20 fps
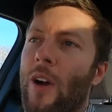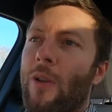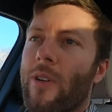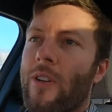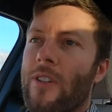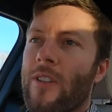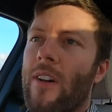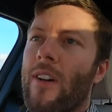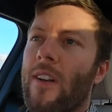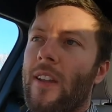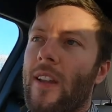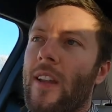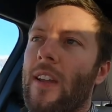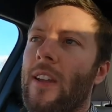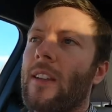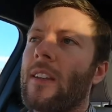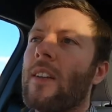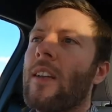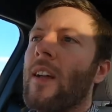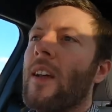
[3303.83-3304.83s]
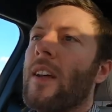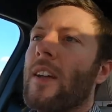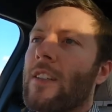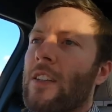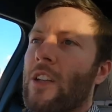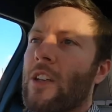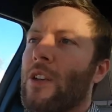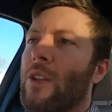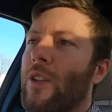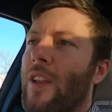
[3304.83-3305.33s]
hours all in
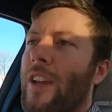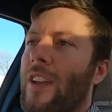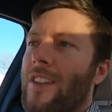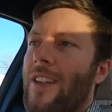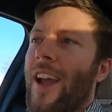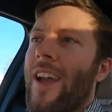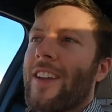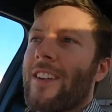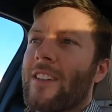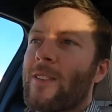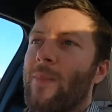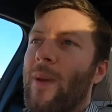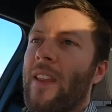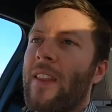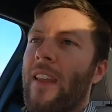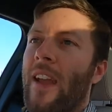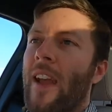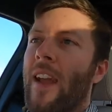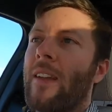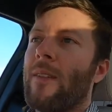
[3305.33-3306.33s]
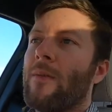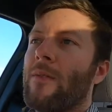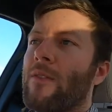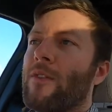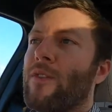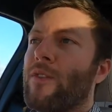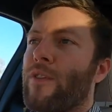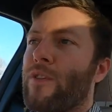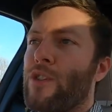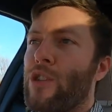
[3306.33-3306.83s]
to do this, I could spend that
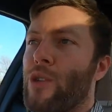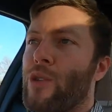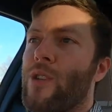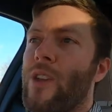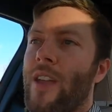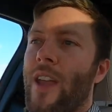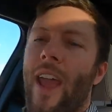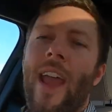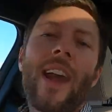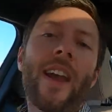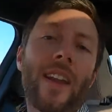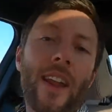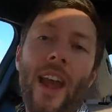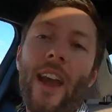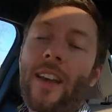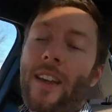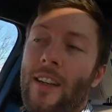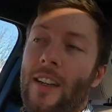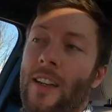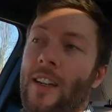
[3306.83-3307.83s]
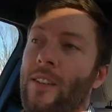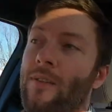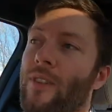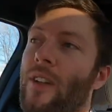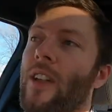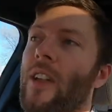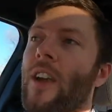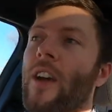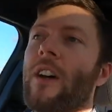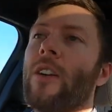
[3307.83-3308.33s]
shooting and editing a
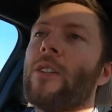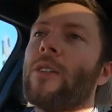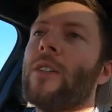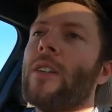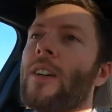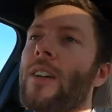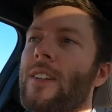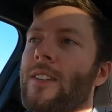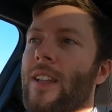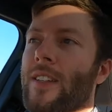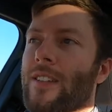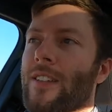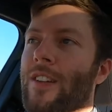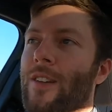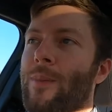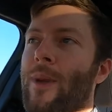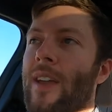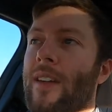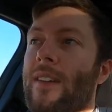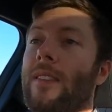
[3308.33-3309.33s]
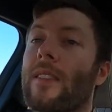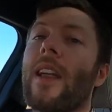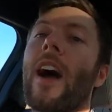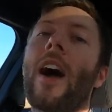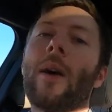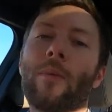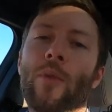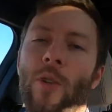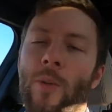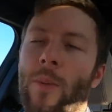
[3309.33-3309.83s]
video that's gonna make a
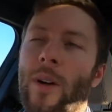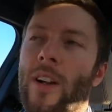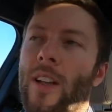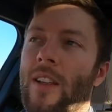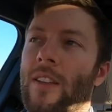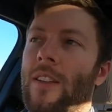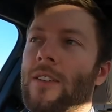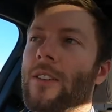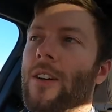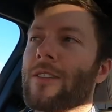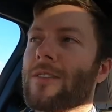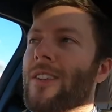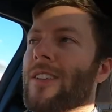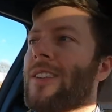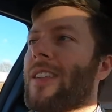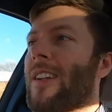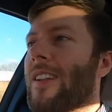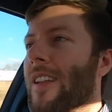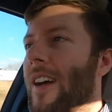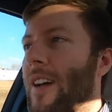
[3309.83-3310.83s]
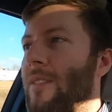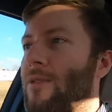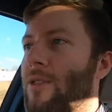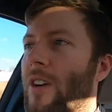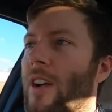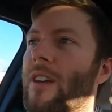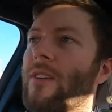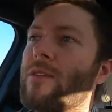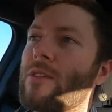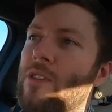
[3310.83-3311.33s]
lot more money in the long run than a live
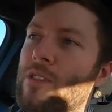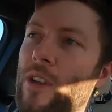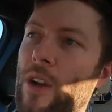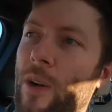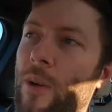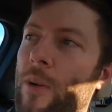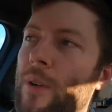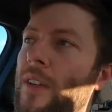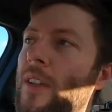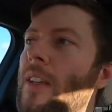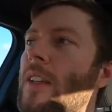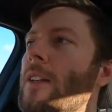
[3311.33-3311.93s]
drive. So